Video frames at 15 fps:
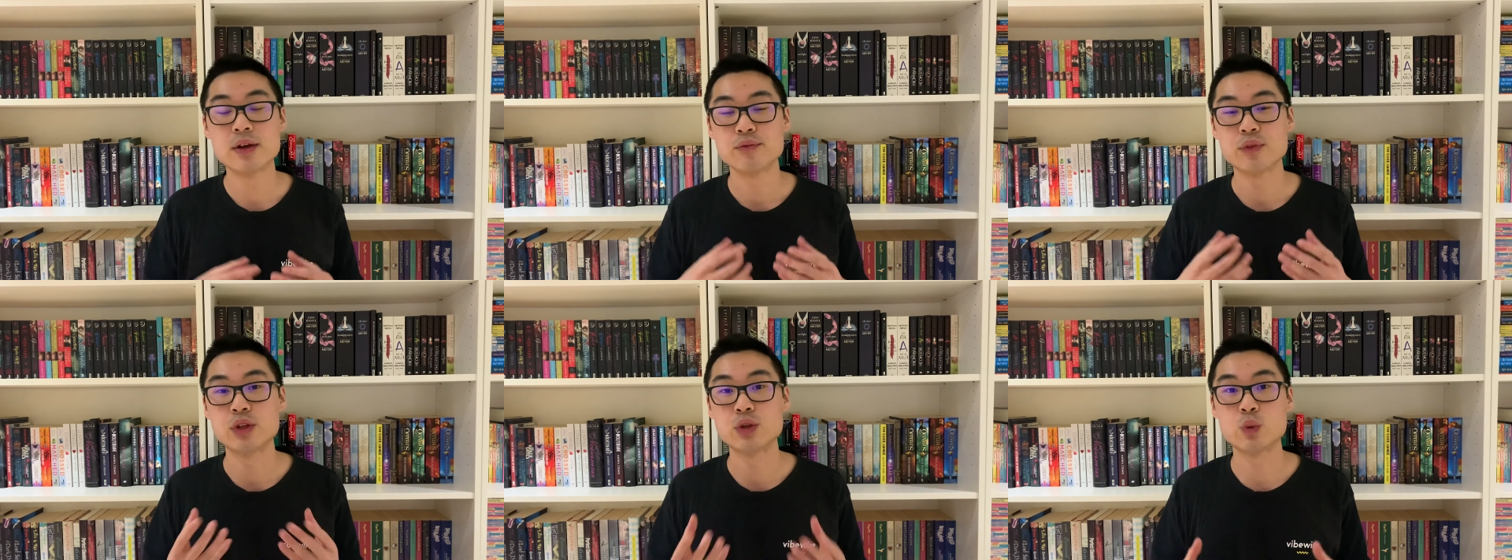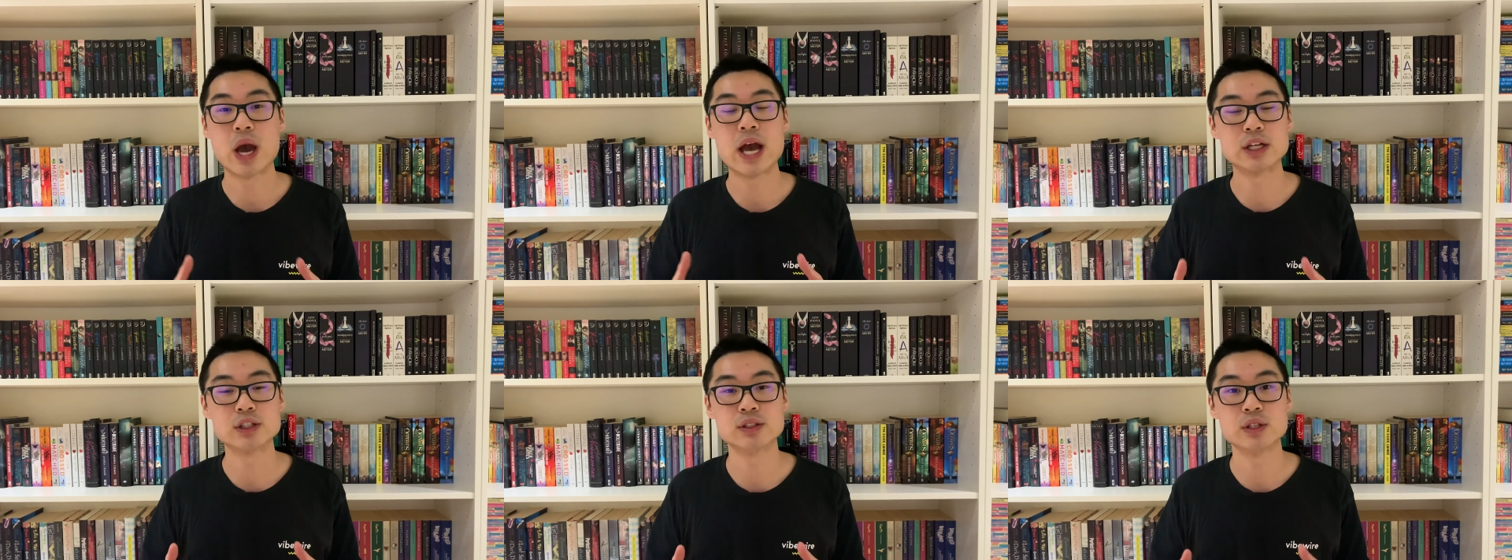then you
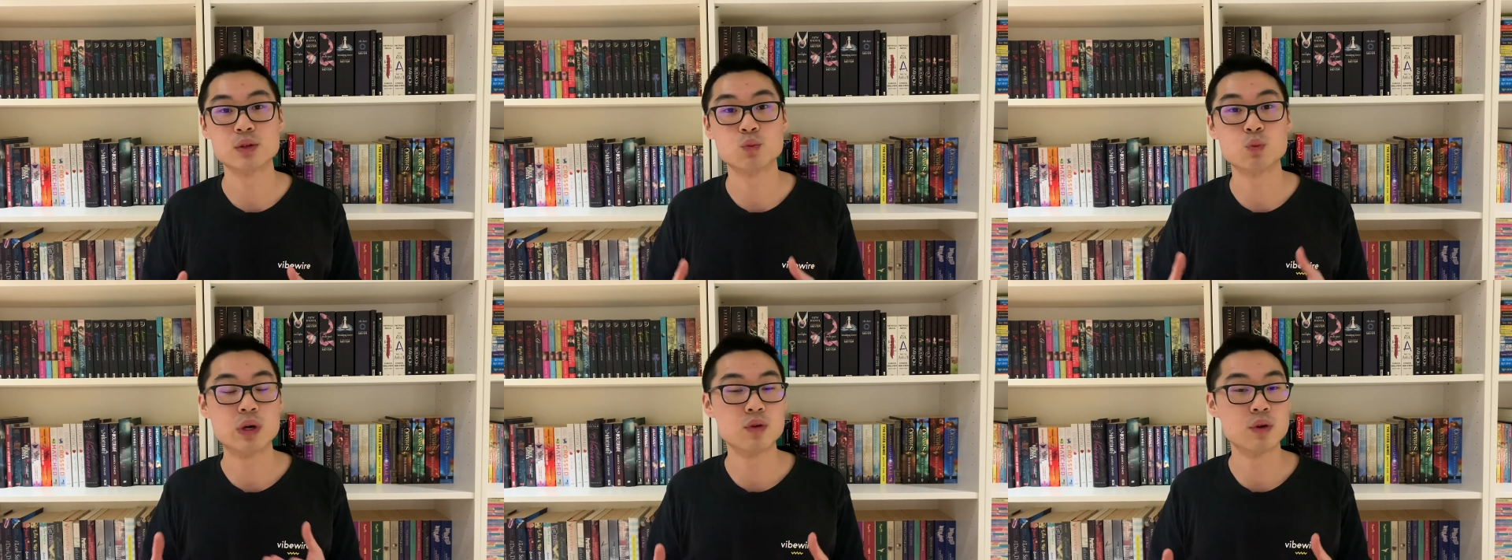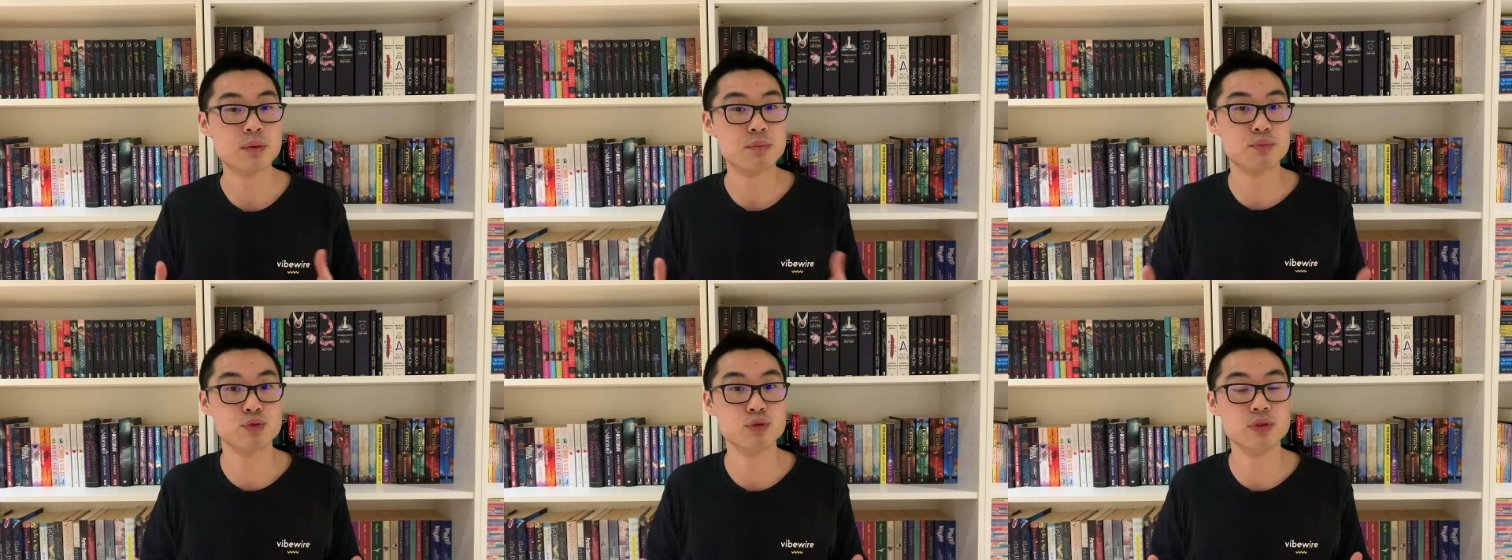actually will
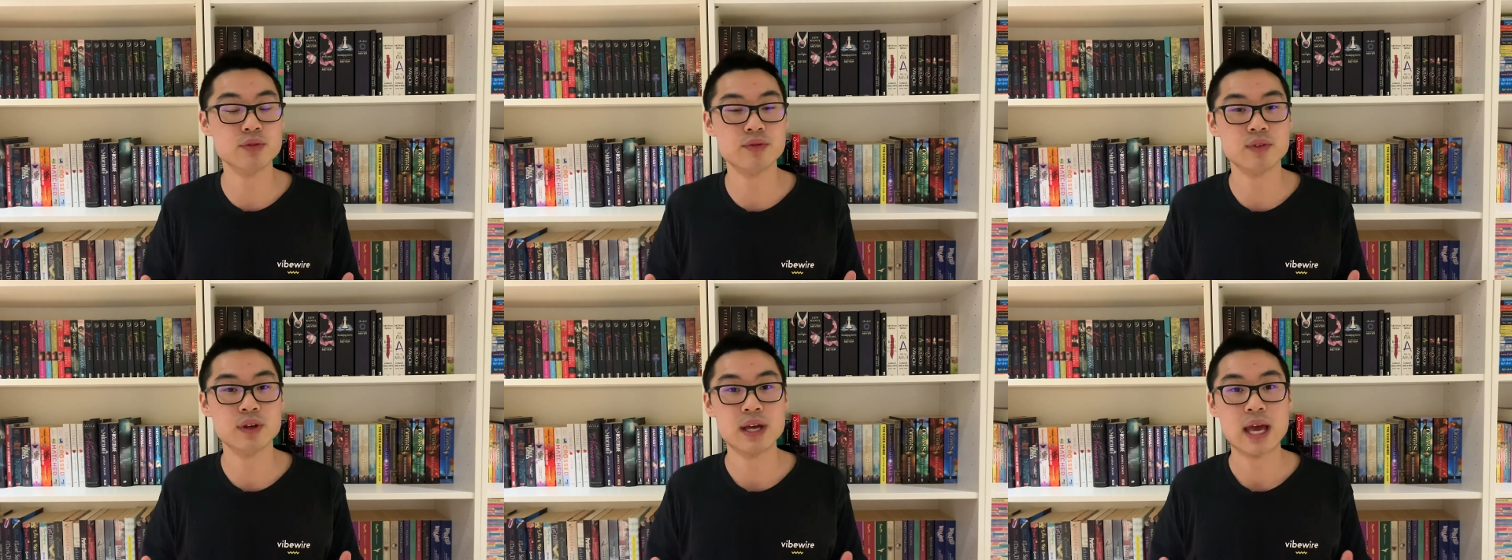improve,